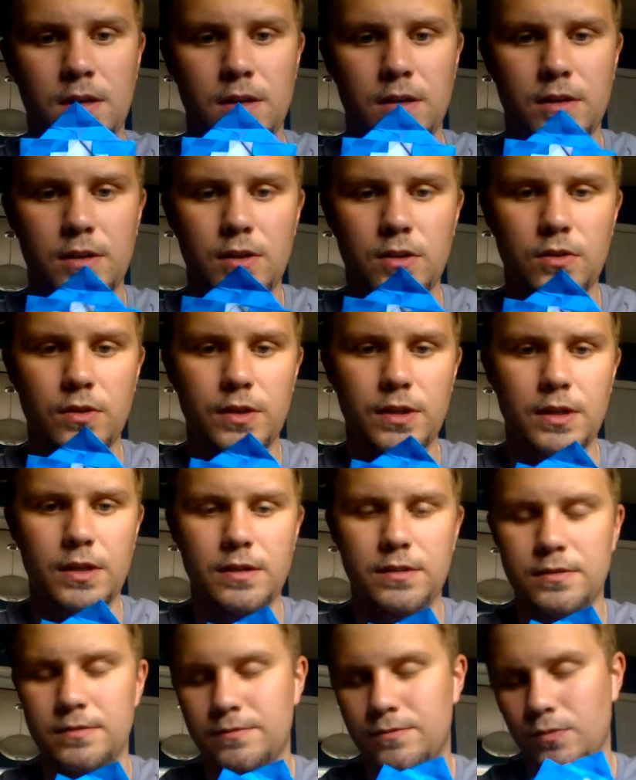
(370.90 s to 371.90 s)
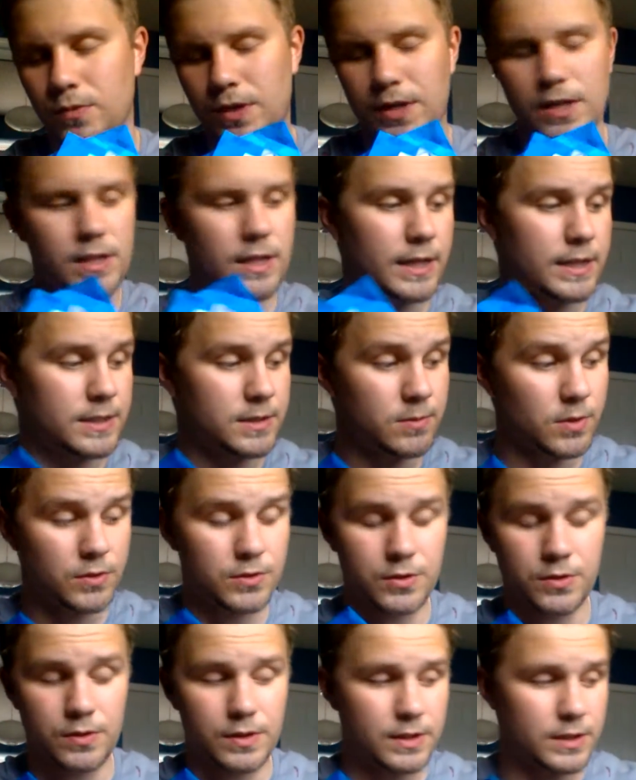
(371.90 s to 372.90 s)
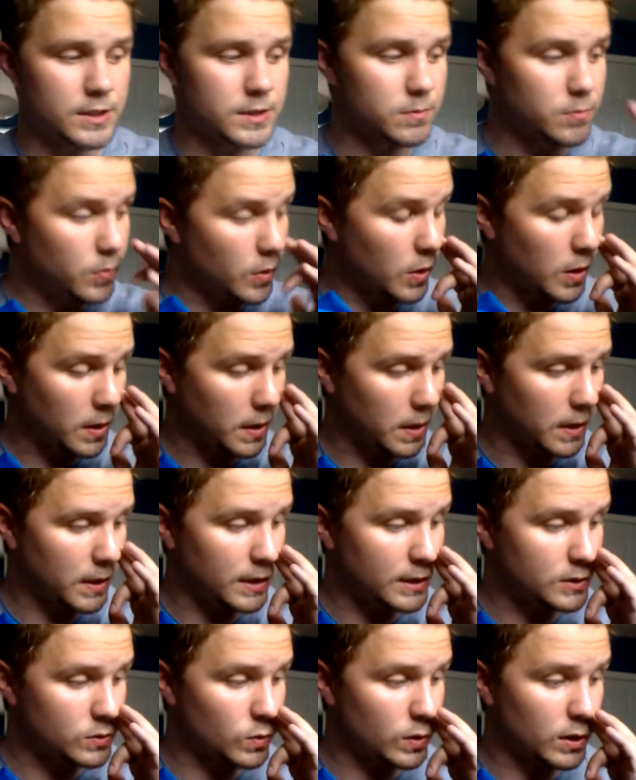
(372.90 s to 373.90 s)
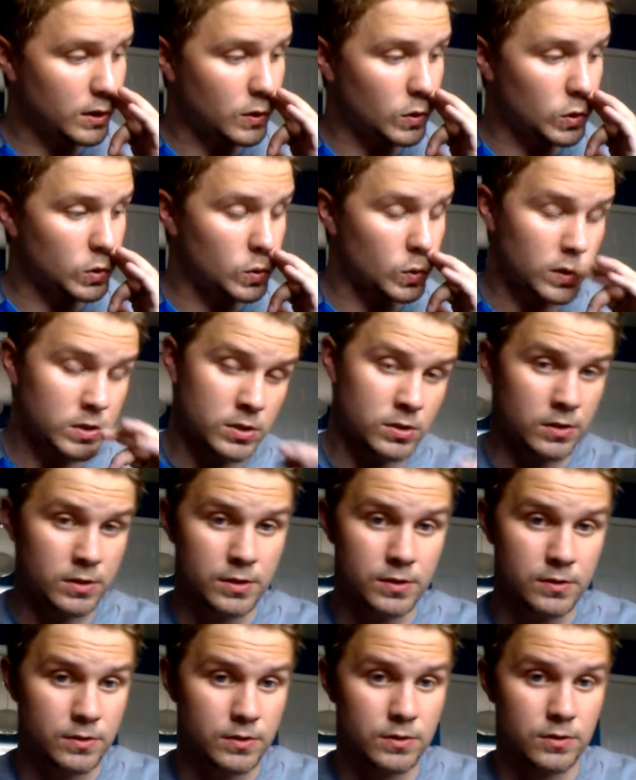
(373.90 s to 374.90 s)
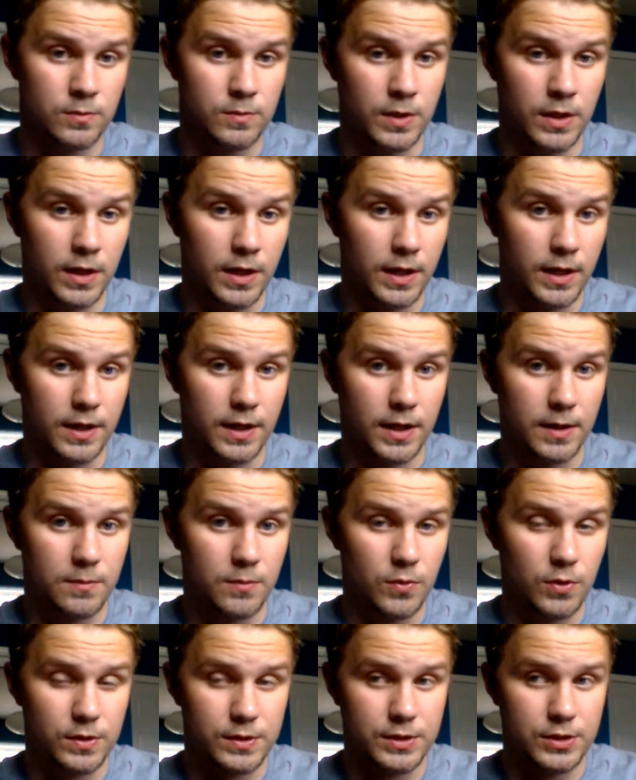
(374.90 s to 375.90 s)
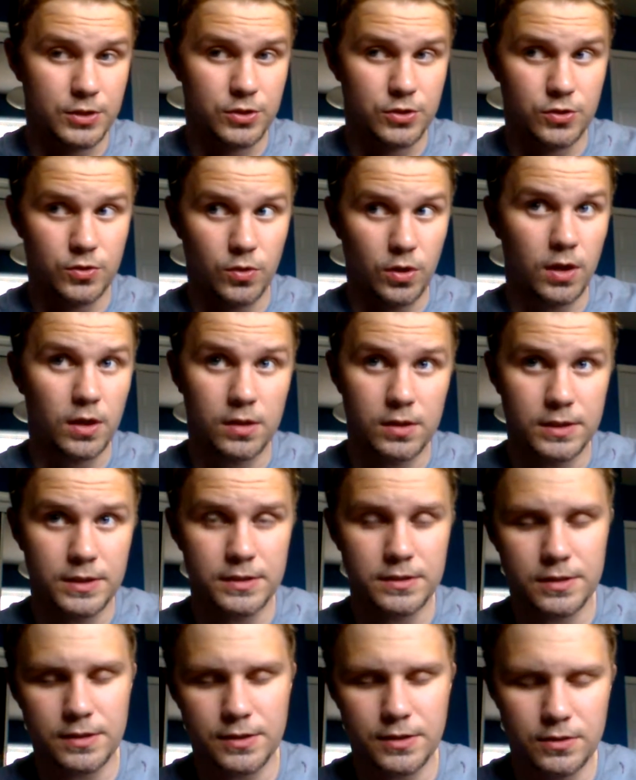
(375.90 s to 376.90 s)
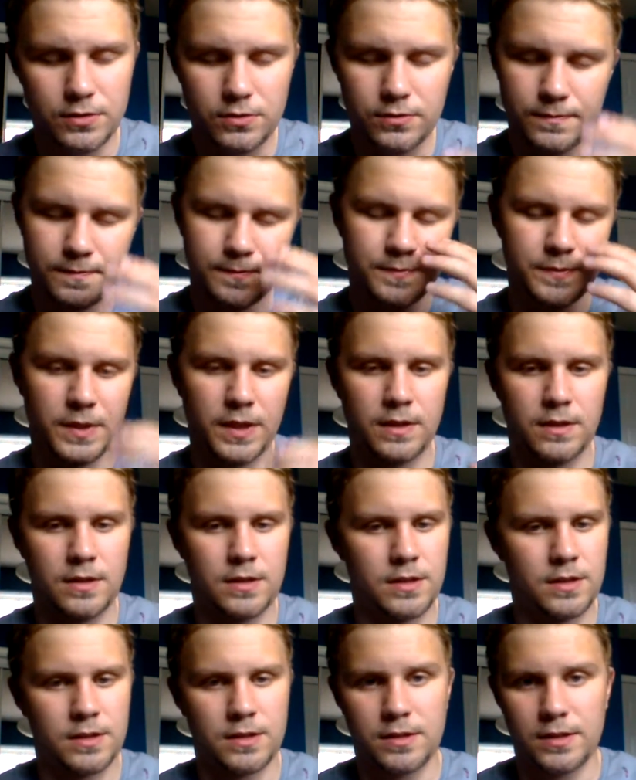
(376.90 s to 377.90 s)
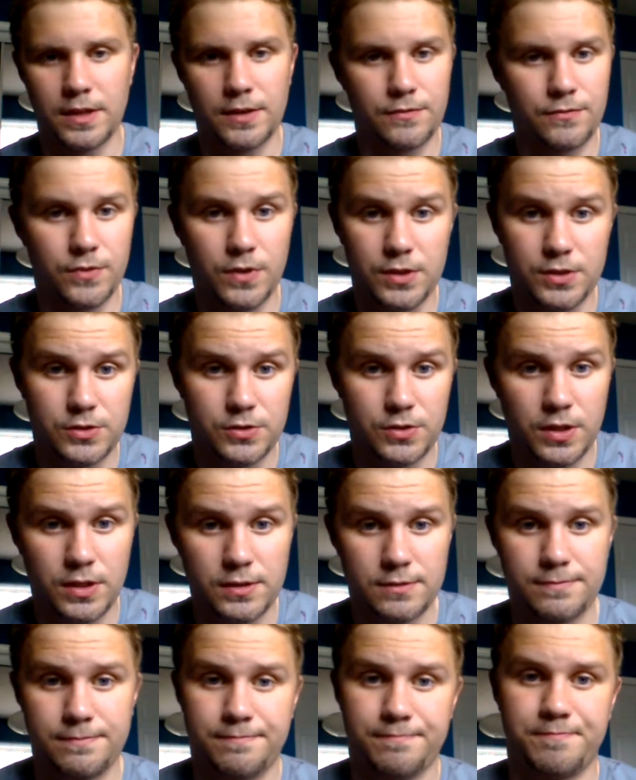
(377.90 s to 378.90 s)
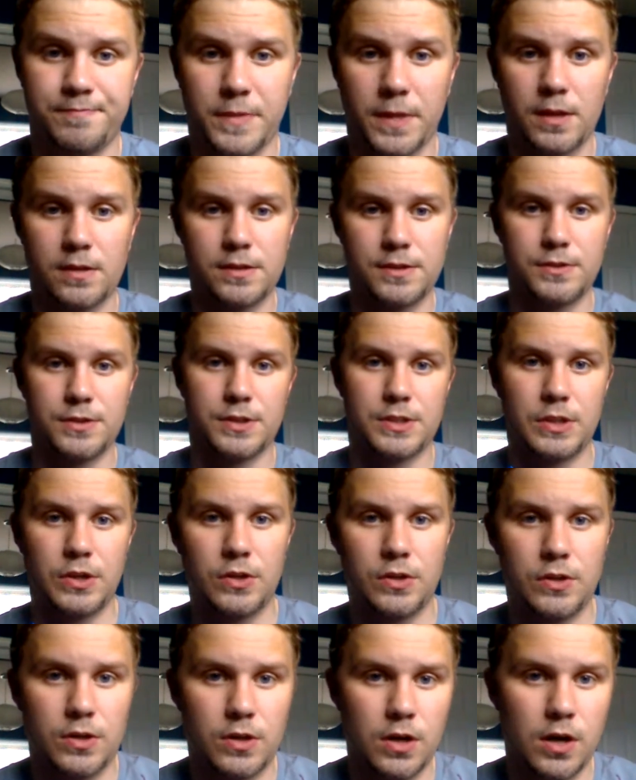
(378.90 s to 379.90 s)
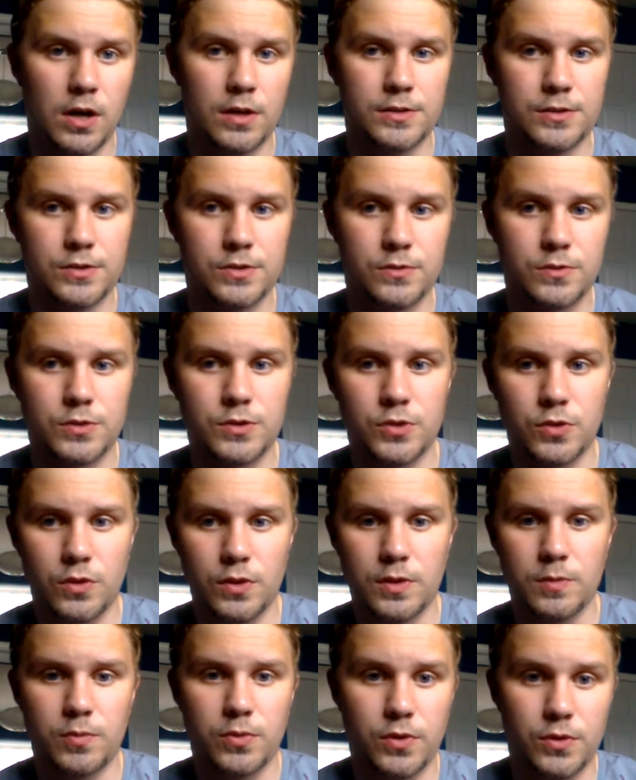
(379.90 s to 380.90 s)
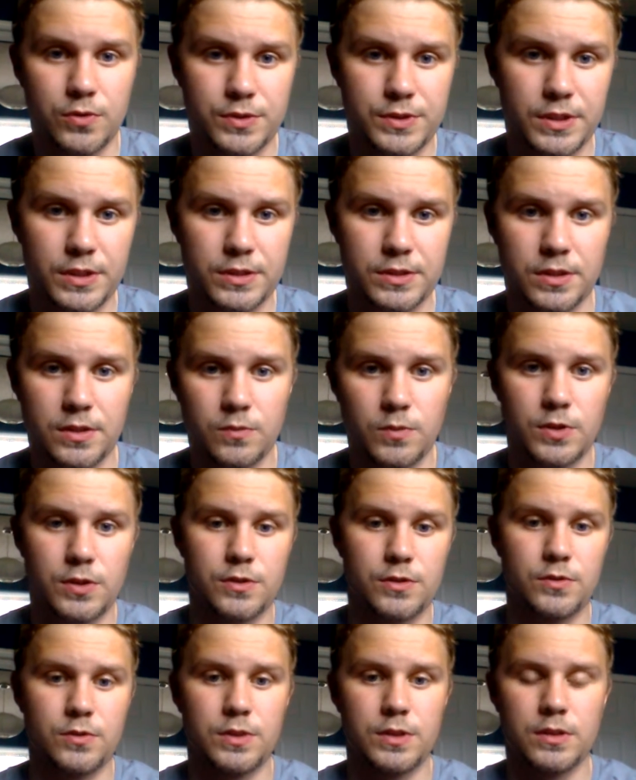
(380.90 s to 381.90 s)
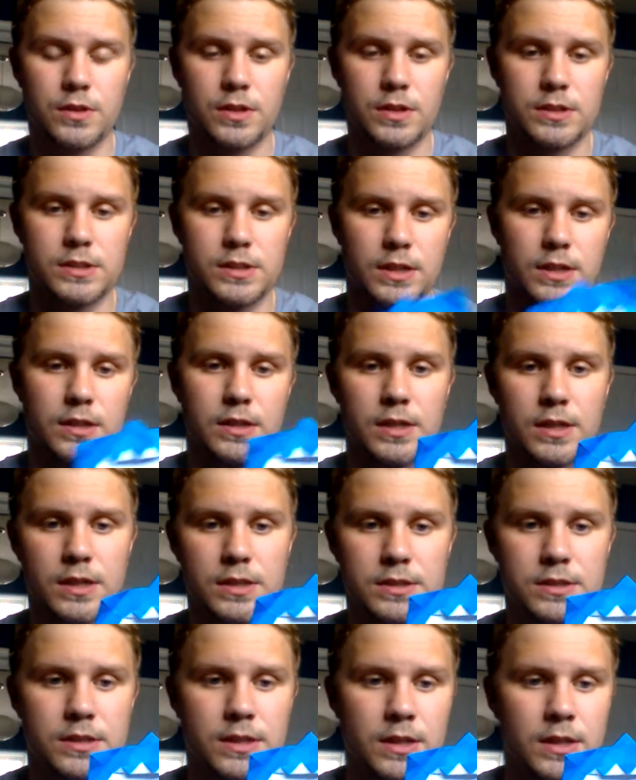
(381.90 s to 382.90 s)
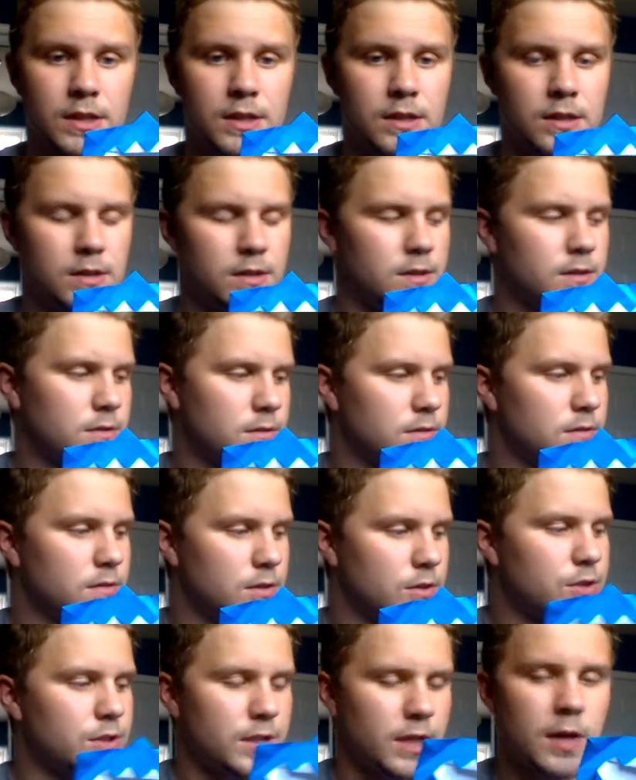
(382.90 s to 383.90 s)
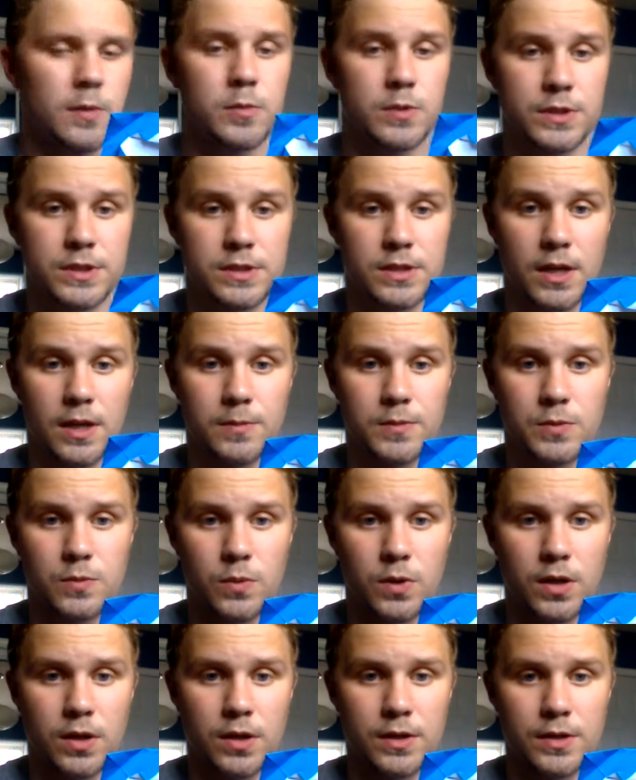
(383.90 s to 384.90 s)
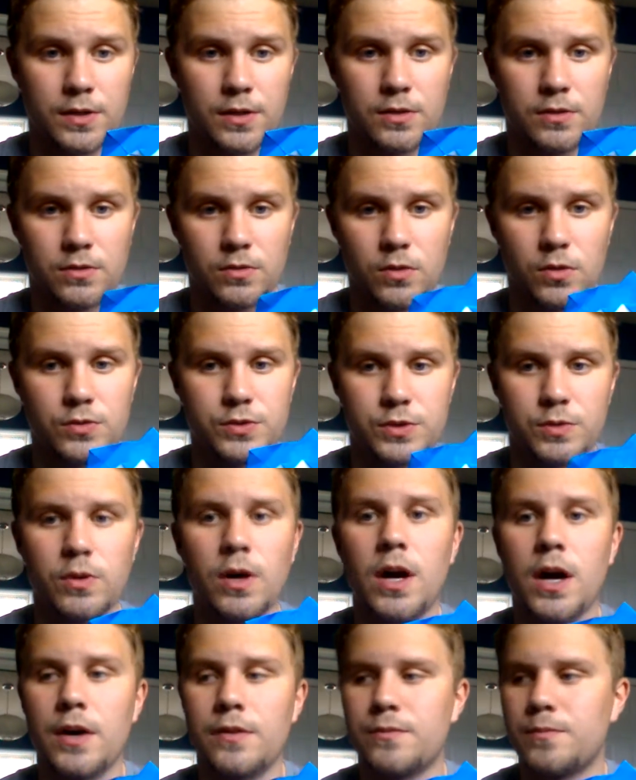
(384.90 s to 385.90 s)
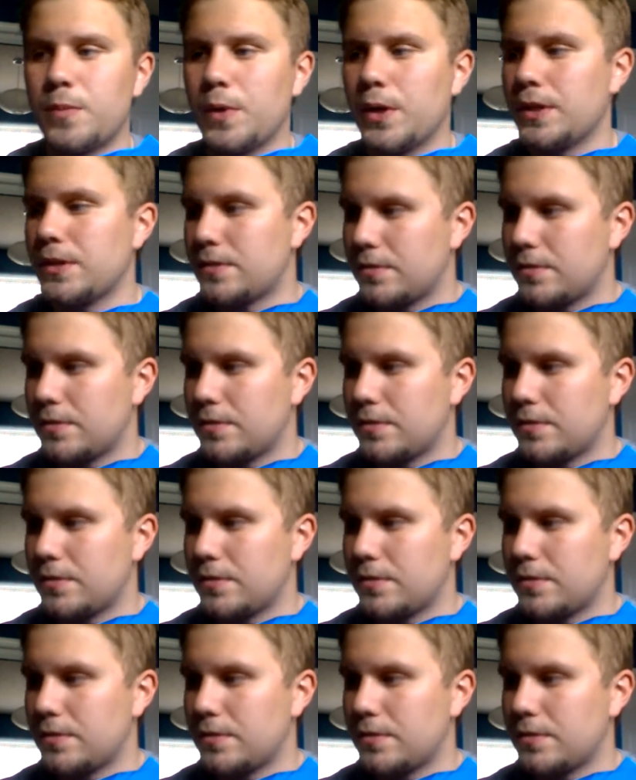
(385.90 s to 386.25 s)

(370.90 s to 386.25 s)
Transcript: And what I liked about doing this book is with those ones on YouTube that I'm really struggling to do, you get frustrated and you start not to enjoy the process. And when you're doing things like this, there's a couple of steps where it throws you off, but